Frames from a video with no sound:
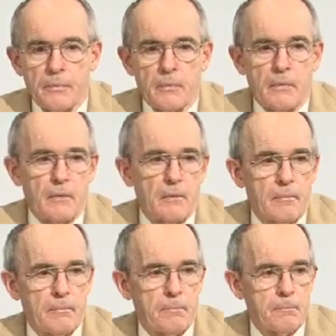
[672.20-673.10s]

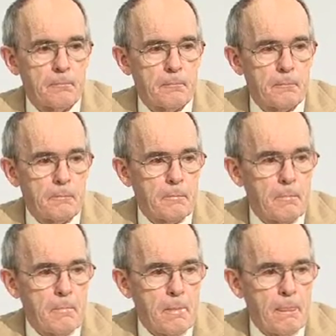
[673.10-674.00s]

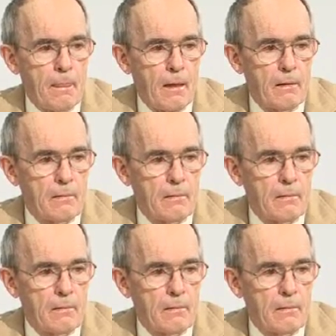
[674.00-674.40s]
Nothing is said.